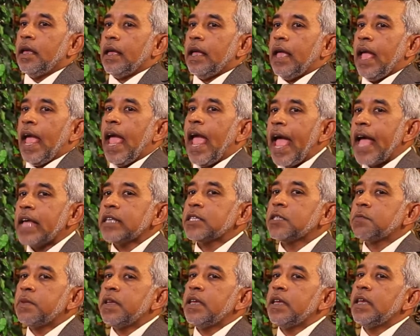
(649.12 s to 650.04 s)

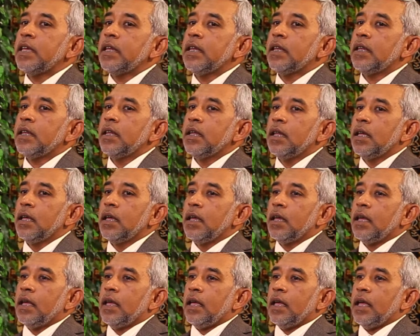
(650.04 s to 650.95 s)
has been
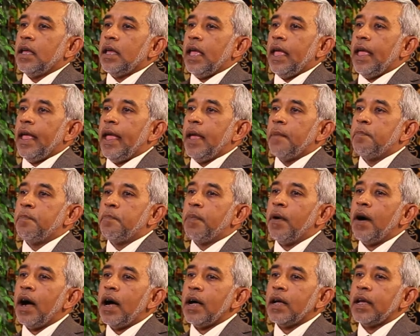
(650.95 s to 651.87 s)

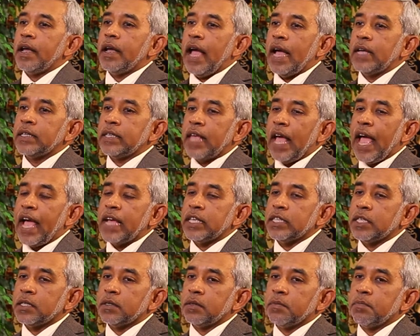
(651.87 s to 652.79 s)

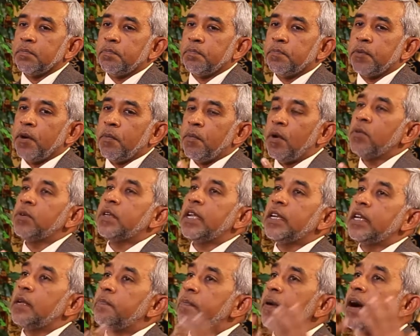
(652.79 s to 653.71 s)
has
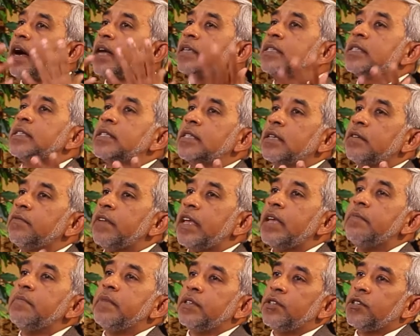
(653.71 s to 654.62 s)
promoted a positive
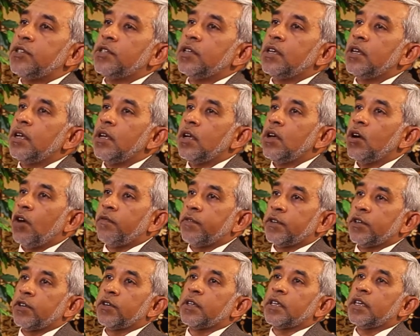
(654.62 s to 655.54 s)
image of
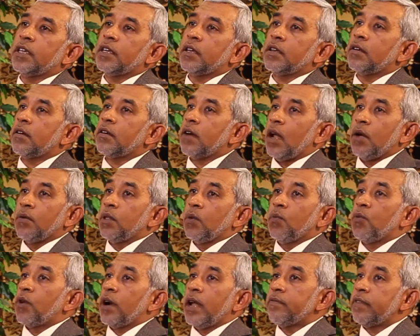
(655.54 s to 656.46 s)
Turkey around the
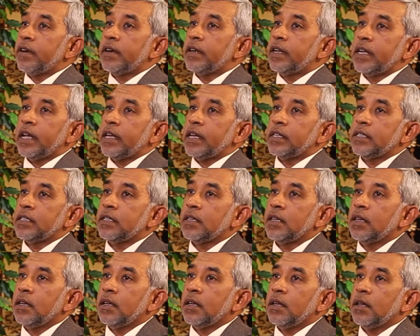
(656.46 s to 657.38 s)
wherever it has
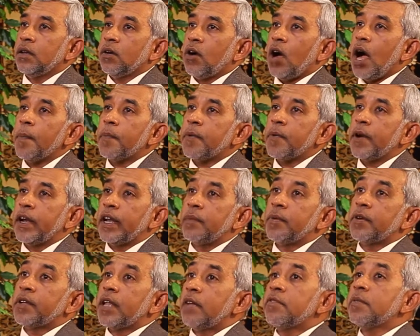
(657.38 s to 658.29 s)
operated,
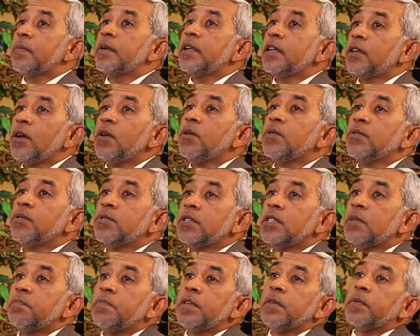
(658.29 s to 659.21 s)
because everybody knows
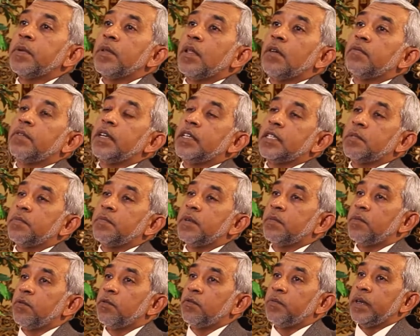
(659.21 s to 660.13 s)
the people of the Hizmet
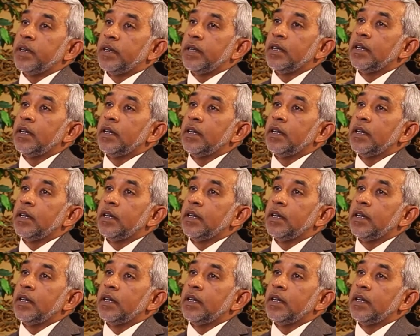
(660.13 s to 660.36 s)
movement